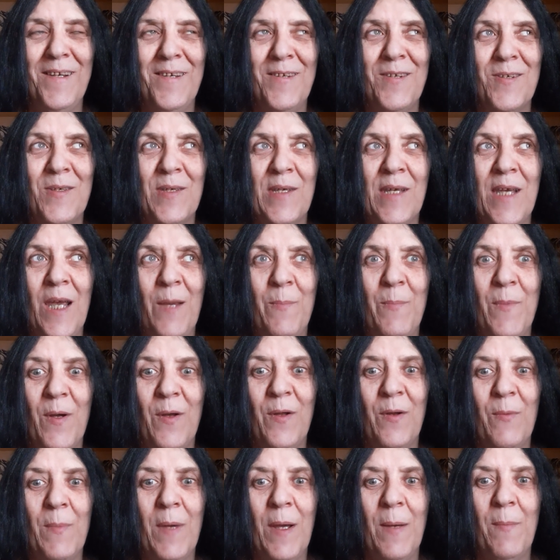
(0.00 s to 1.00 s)
It just came
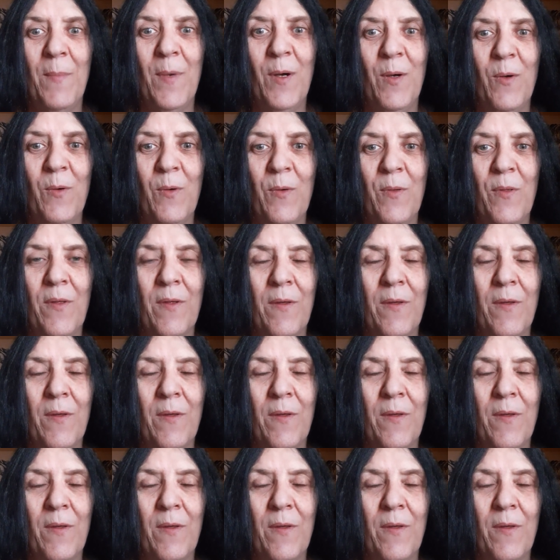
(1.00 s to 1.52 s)
out of my mouth.